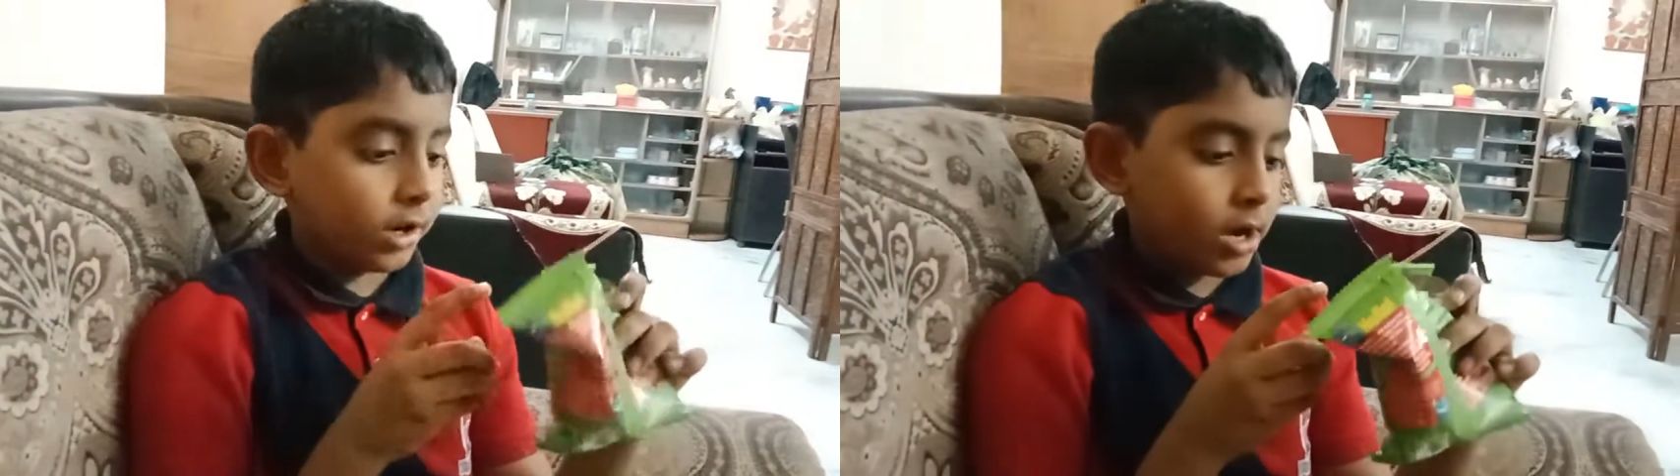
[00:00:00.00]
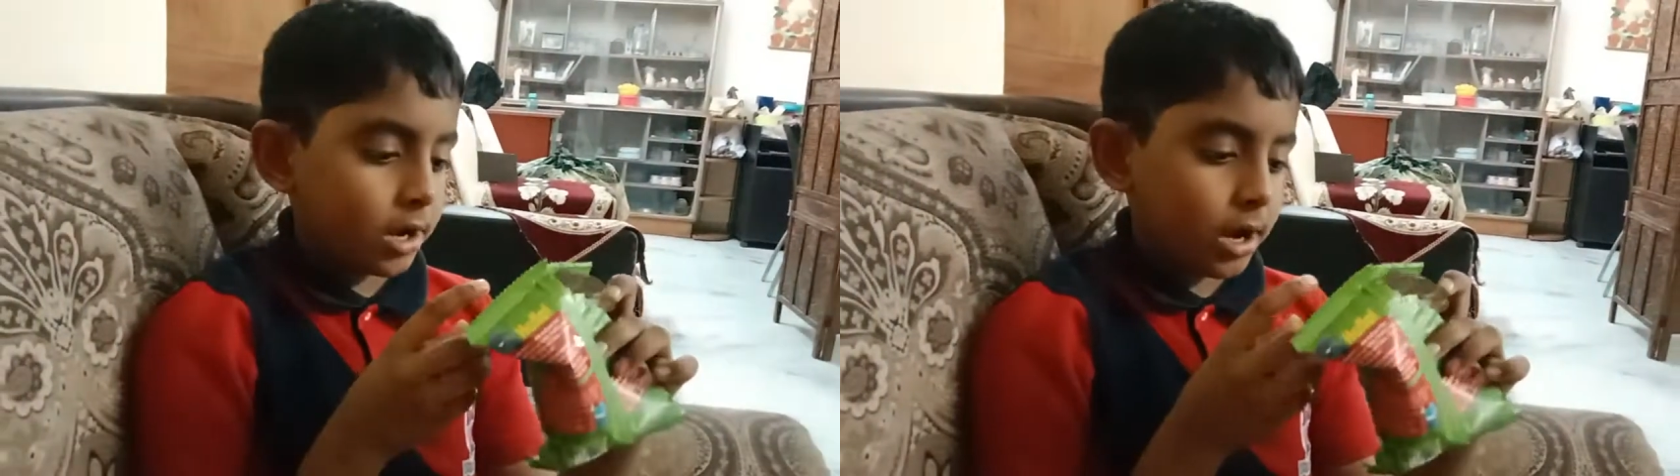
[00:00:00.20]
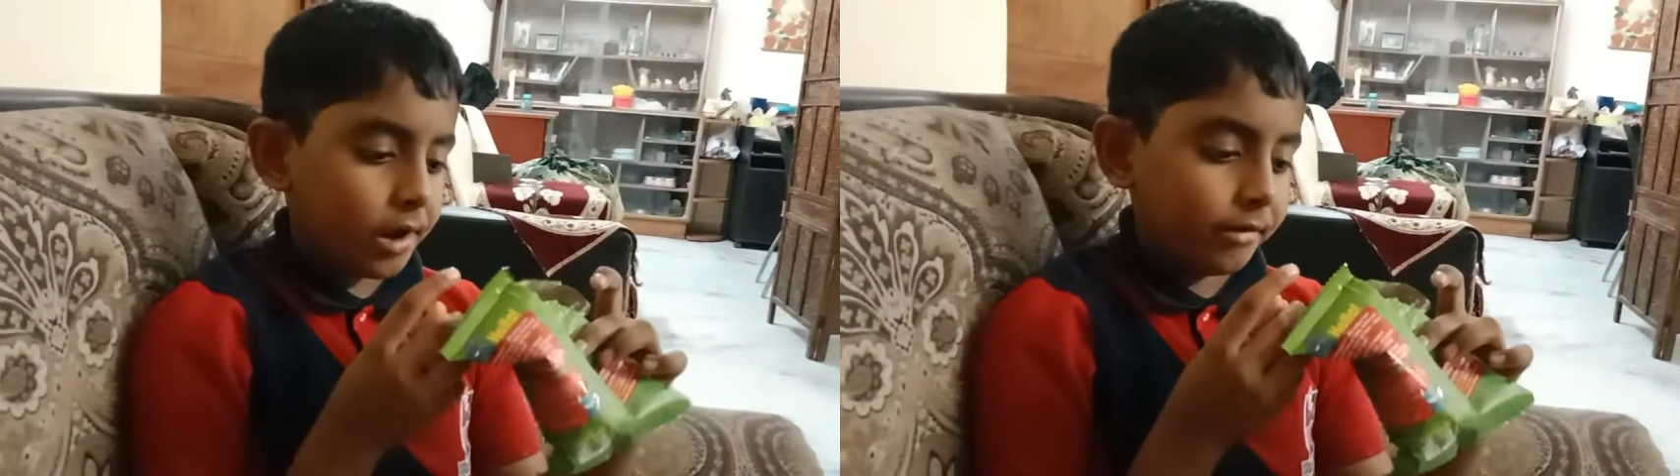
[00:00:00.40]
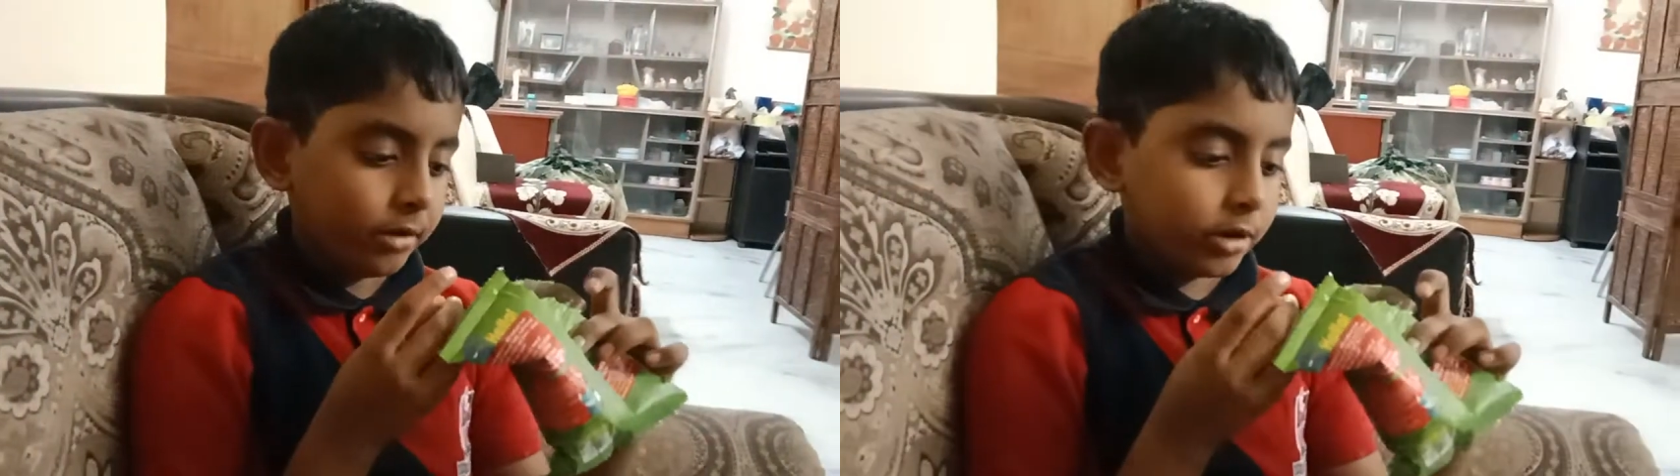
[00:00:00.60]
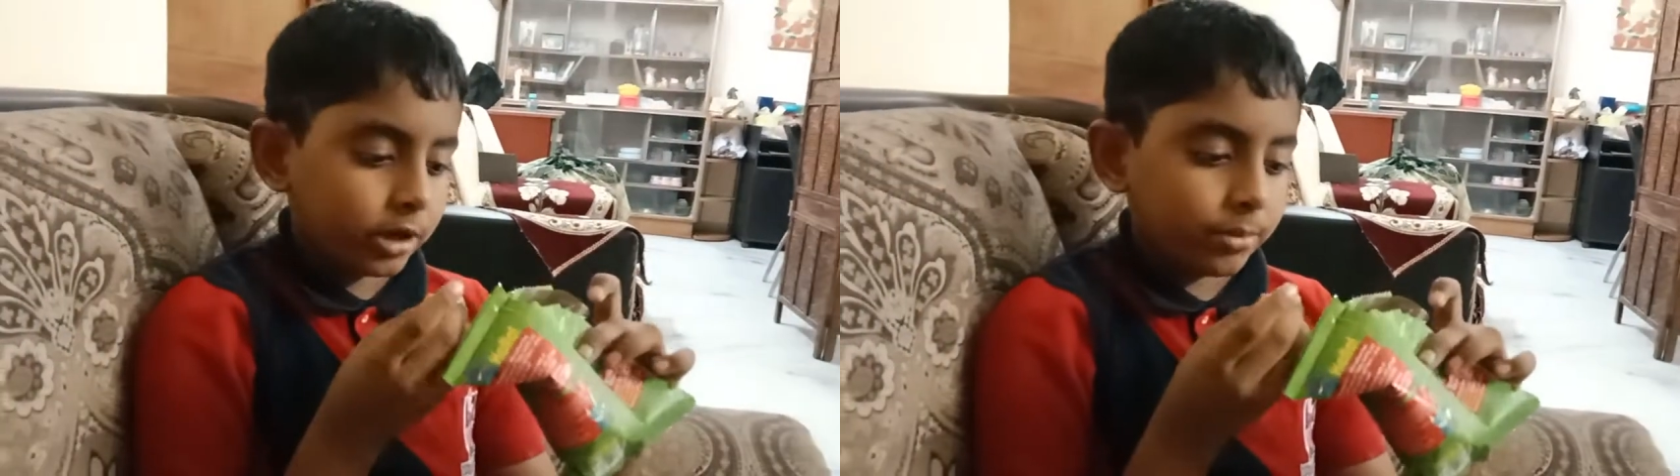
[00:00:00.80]
like I'd
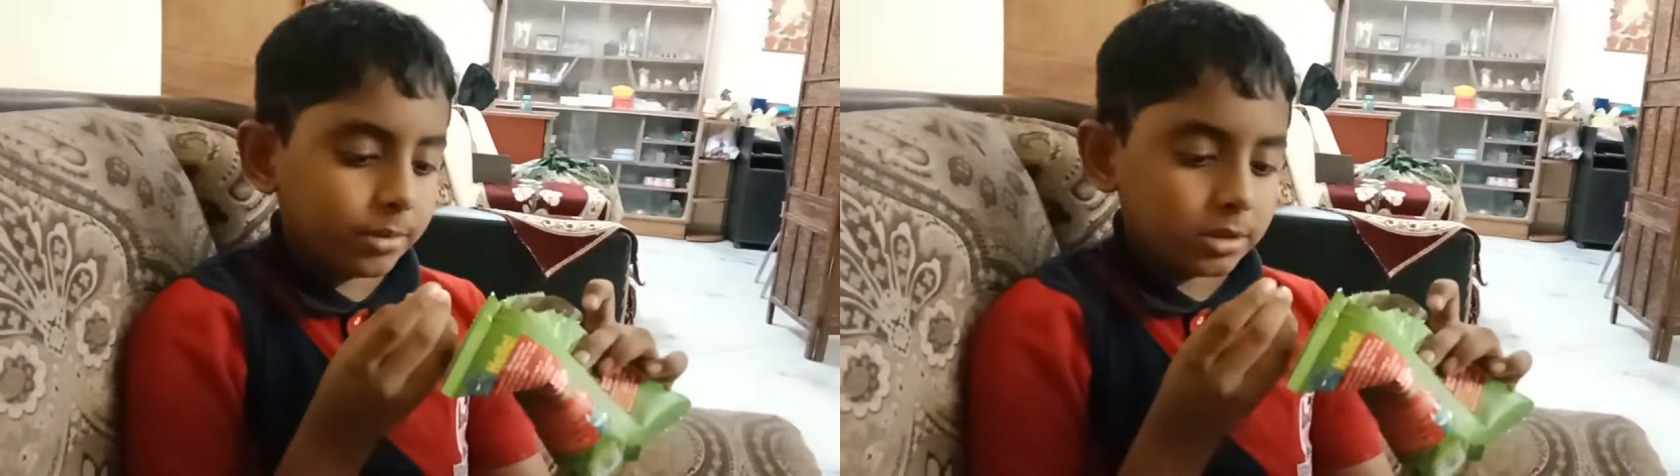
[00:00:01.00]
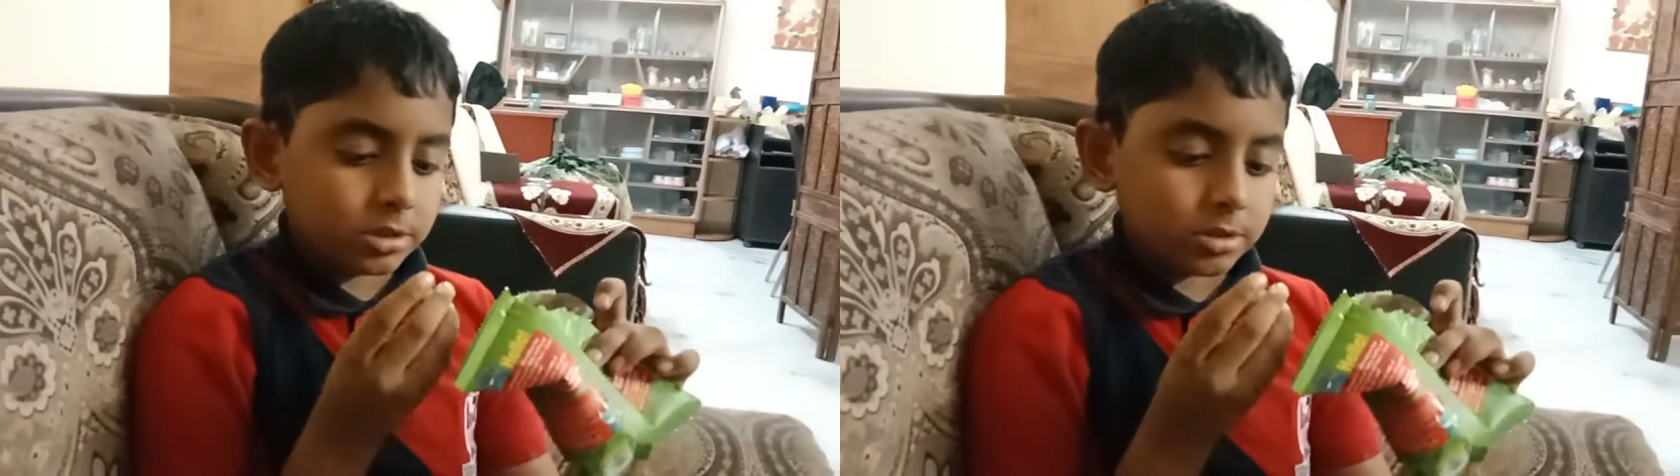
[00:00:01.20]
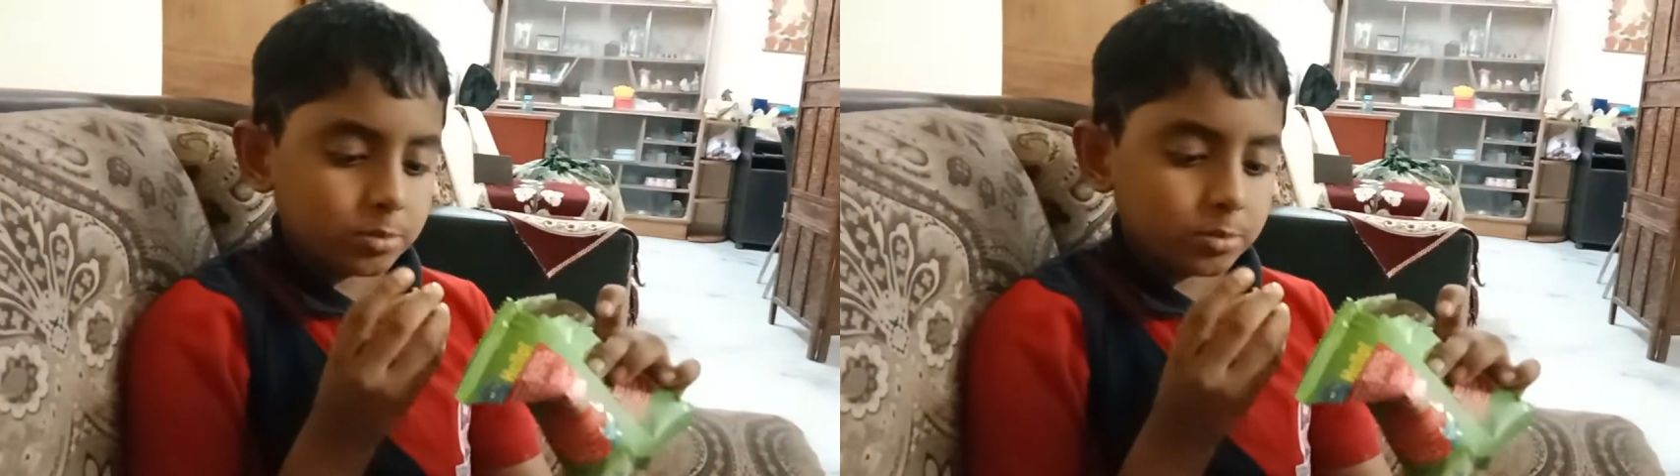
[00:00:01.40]
recommend